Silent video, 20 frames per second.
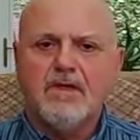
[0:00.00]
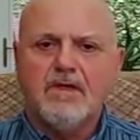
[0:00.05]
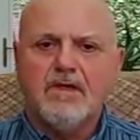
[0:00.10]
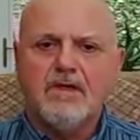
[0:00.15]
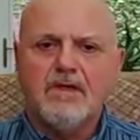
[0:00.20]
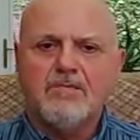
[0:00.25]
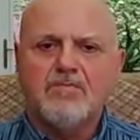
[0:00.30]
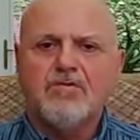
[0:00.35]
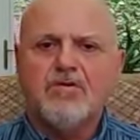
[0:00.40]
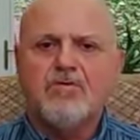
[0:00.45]

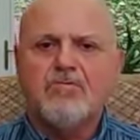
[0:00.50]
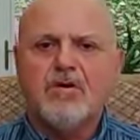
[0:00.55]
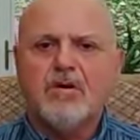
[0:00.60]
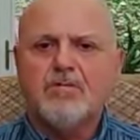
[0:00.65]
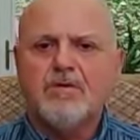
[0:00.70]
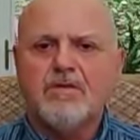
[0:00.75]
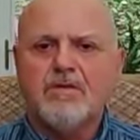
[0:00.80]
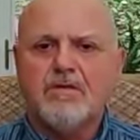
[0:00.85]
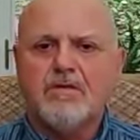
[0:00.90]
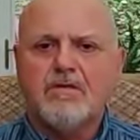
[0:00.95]
His
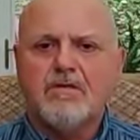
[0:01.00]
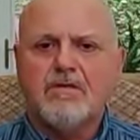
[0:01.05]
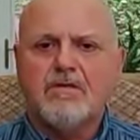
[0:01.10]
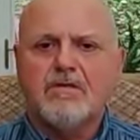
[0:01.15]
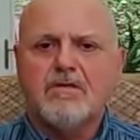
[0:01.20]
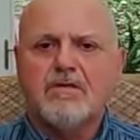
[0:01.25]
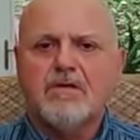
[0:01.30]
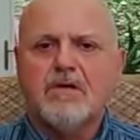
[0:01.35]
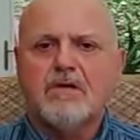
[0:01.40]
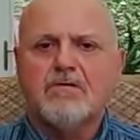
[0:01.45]
programming
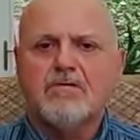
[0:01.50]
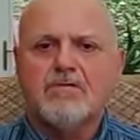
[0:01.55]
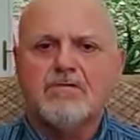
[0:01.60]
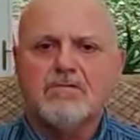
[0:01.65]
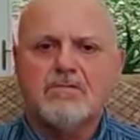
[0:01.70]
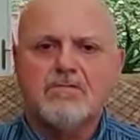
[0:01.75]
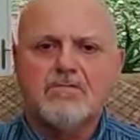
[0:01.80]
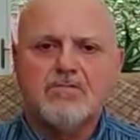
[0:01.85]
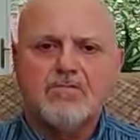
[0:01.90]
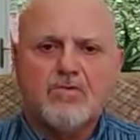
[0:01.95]
skills
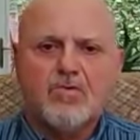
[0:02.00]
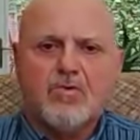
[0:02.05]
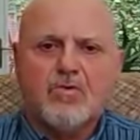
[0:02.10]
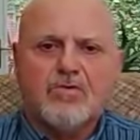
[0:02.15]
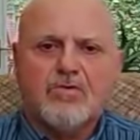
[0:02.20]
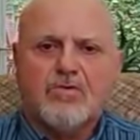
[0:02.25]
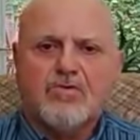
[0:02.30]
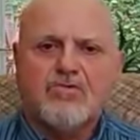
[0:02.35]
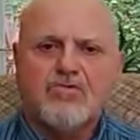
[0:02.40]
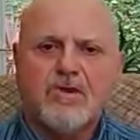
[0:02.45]

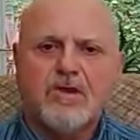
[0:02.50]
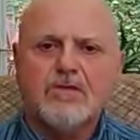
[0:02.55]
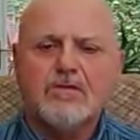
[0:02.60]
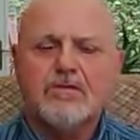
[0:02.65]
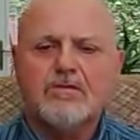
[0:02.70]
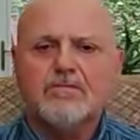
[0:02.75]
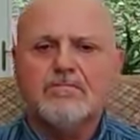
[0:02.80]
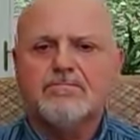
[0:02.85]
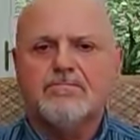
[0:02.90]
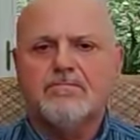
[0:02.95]
torn to
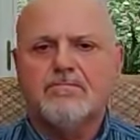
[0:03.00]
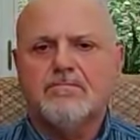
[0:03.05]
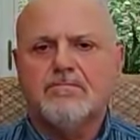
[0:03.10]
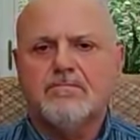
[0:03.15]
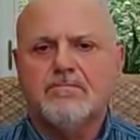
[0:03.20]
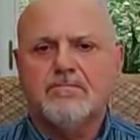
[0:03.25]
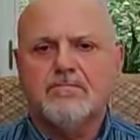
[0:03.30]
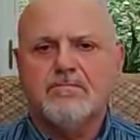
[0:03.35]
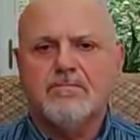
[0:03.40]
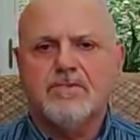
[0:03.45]
shreds.
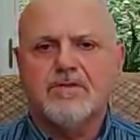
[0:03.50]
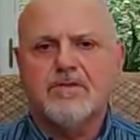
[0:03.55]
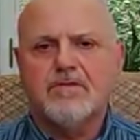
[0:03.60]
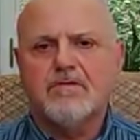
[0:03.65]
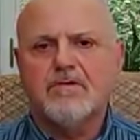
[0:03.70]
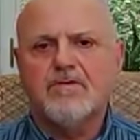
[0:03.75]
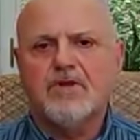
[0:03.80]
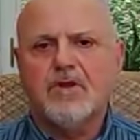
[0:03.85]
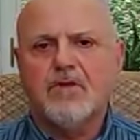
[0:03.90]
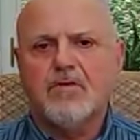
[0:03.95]

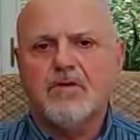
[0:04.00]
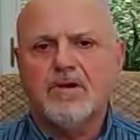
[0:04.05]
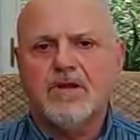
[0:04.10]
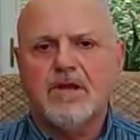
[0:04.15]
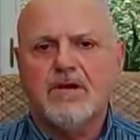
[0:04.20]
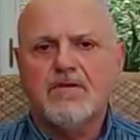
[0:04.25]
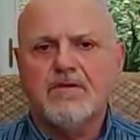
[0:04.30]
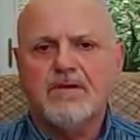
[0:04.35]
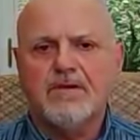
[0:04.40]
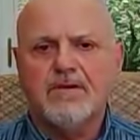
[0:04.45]
Still, the
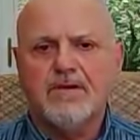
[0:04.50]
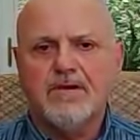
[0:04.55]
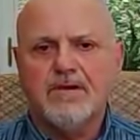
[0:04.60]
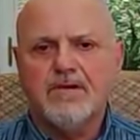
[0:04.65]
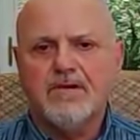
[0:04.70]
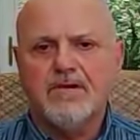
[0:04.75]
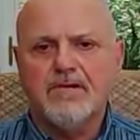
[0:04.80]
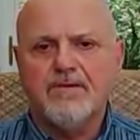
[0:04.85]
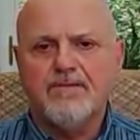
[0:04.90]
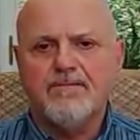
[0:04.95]
lockdown
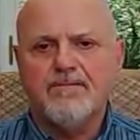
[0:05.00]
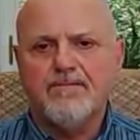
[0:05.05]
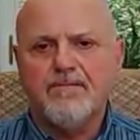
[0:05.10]
continued.